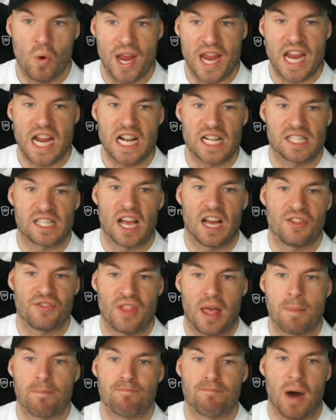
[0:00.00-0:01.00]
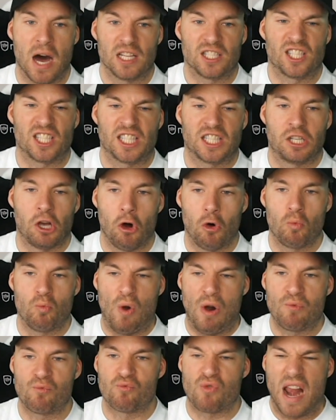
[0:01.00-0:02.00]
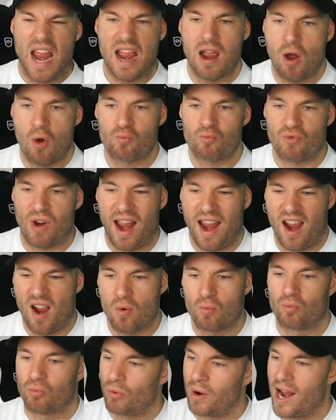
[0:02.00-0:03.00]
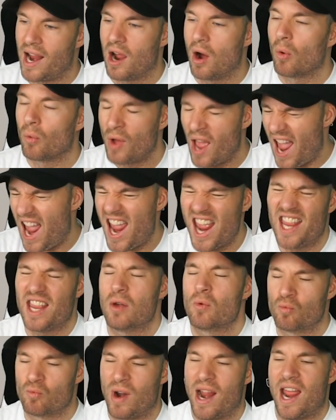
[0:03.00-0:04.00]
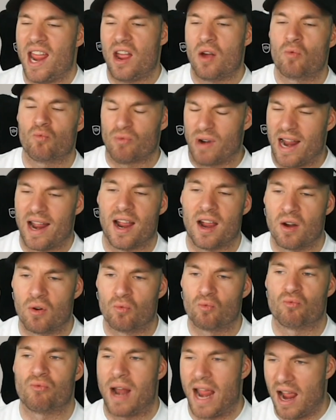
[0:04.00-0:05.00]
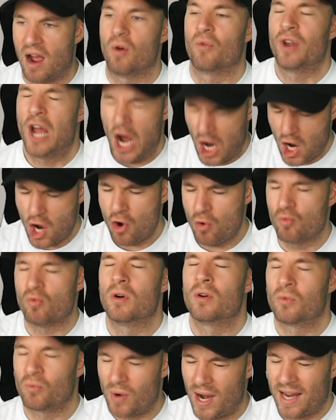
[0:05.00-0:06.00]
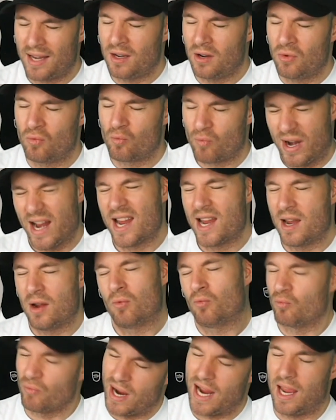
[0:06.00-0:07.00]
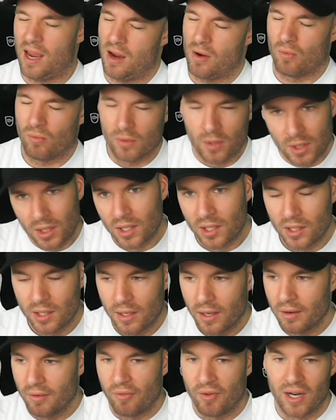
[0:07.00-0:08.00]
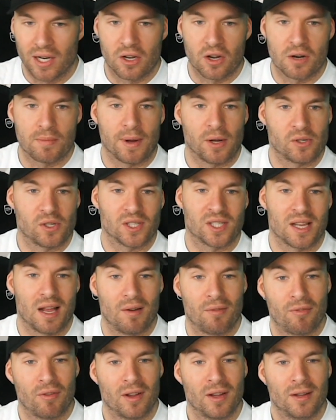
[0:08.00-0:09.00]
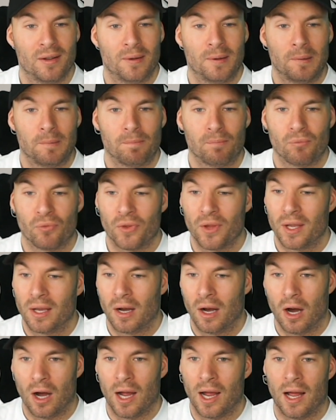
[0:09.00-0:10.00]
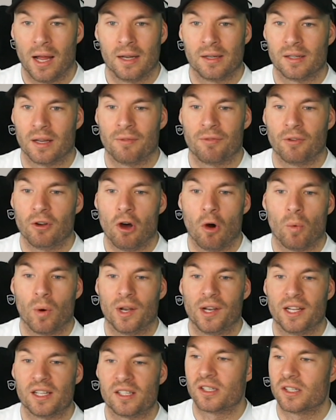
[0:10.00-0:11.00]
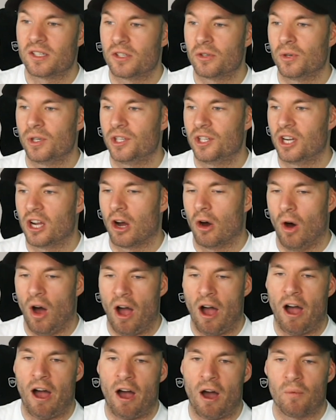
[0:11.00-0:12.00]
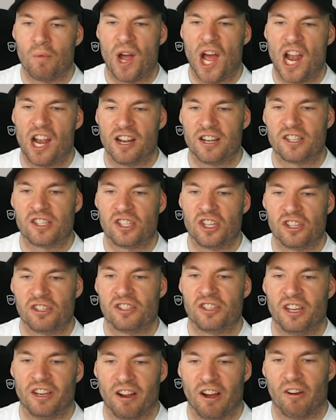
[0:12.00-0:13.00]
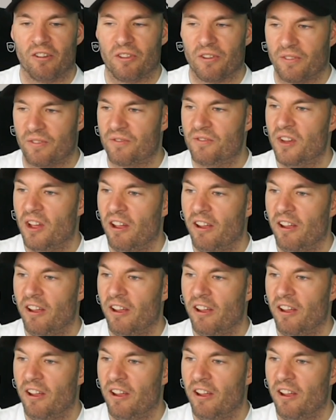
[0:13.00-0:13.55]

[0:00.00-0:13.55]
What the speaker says: Wheels on the bus go around, round, round. Hey, round, round, round. Ho, round, round, round. And you feel good about yourself. And if no listens to it, you go, ah, well, it's just, you know,